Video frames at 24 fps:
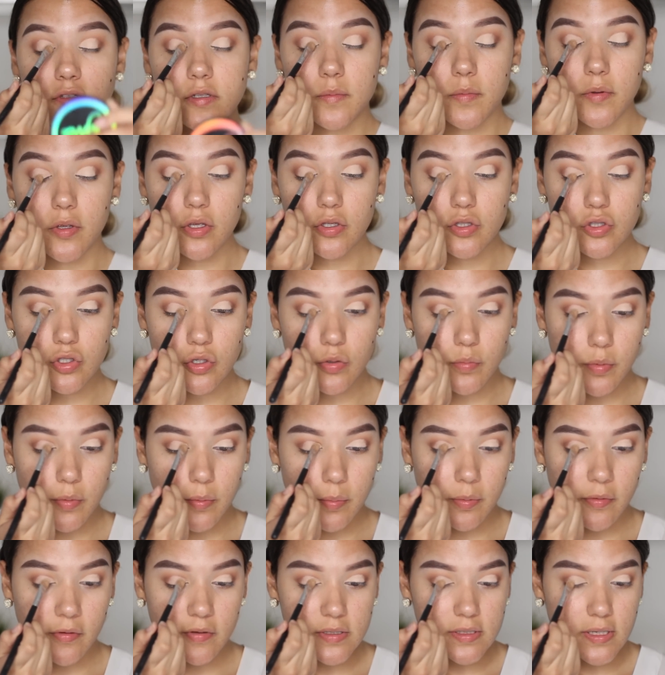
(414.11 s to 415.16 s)
to be a super
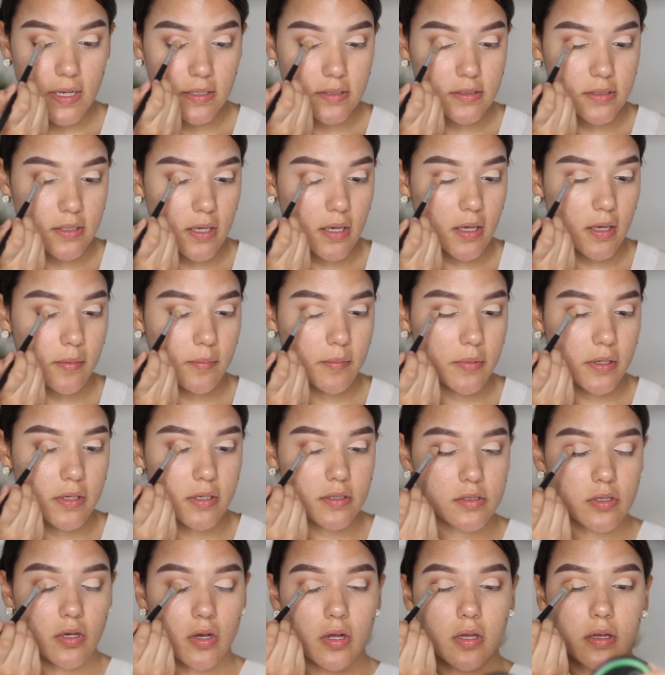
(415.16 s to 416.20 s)
precise cut
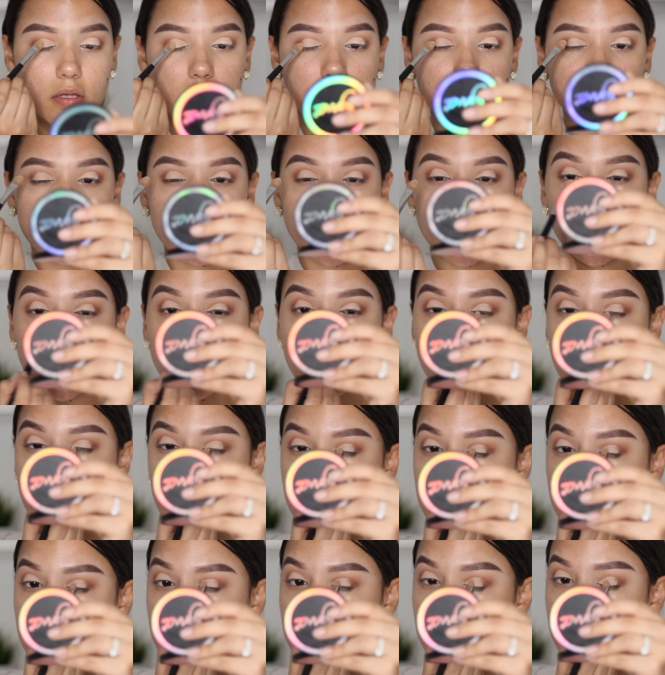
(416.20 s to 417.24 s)
because all it's for
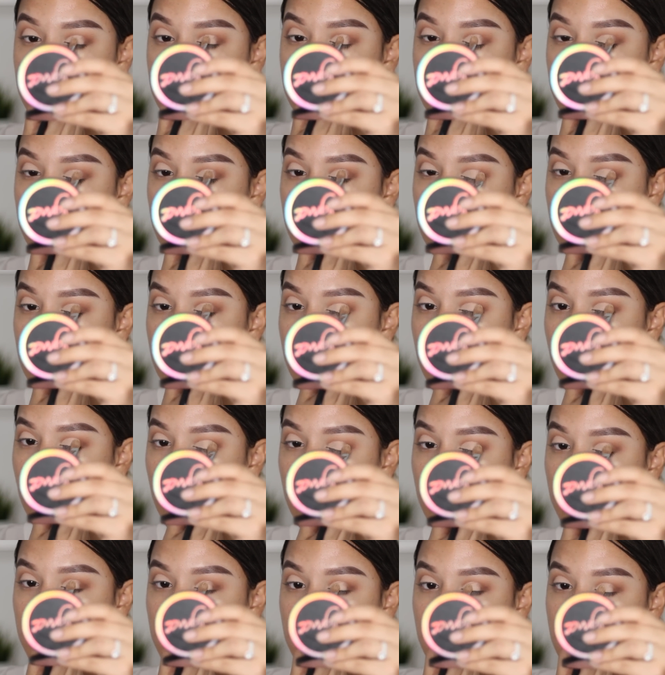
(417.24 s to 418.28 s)
is to just show you where
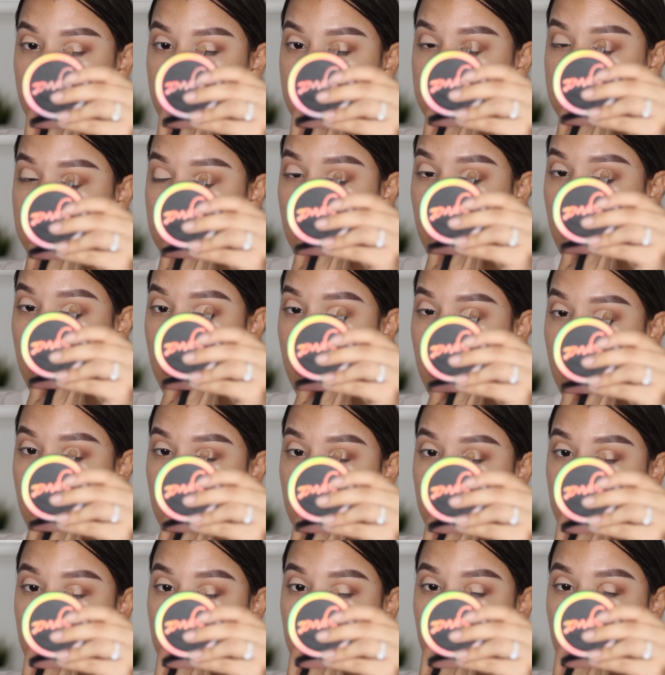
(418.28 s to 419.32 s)
to place
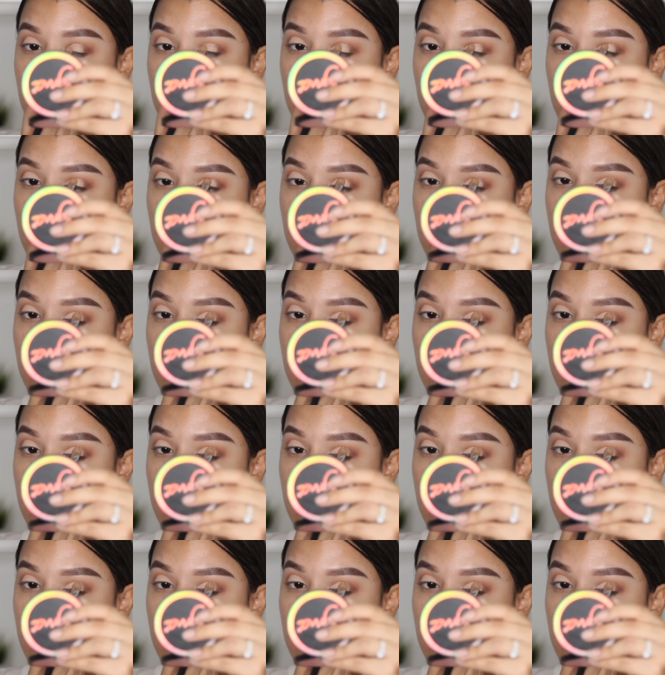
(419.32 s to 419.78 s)
the